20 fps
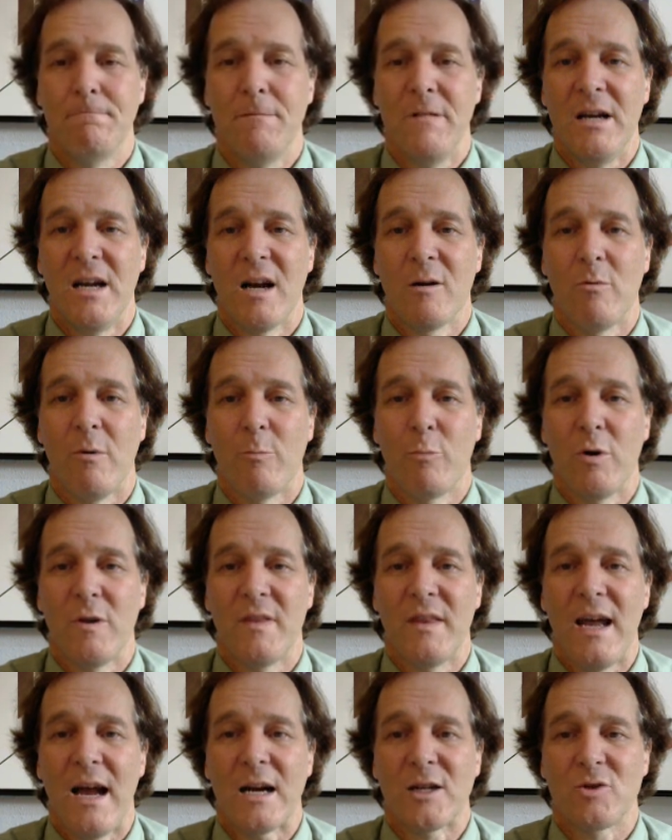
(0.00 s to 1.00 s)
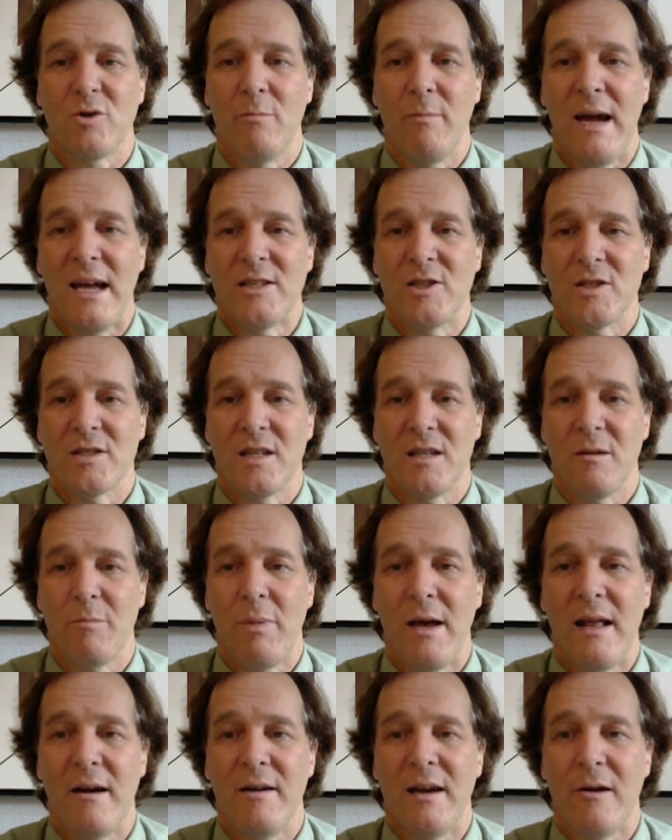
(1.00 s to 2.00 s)
here we'll print the actual matches to the
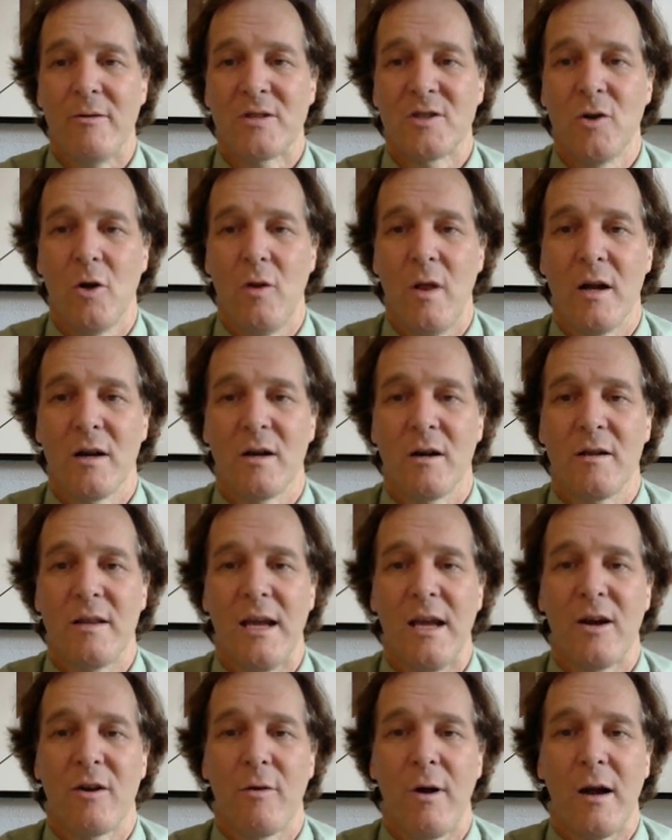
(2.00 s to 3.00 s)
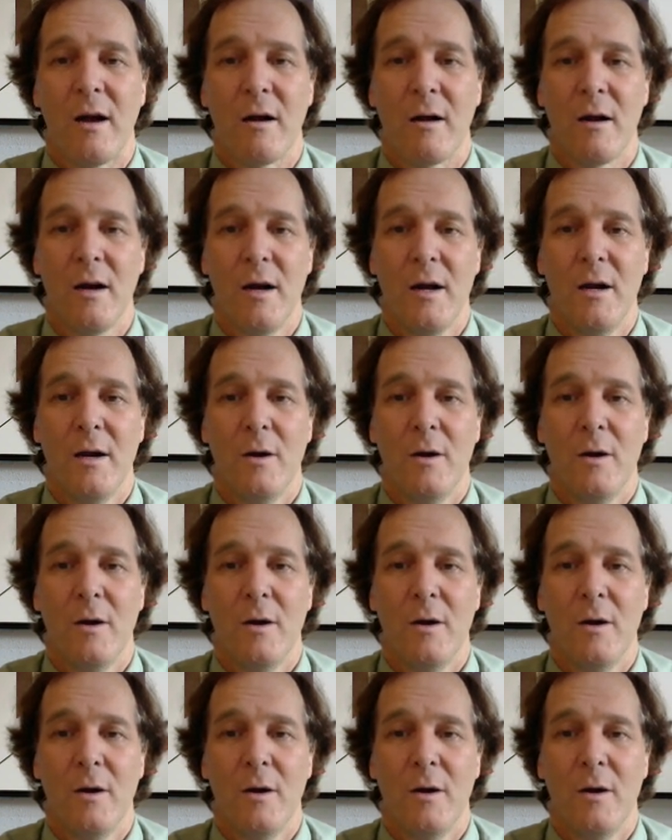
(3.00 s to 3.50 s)
pattern. Now it's no longer an iterator.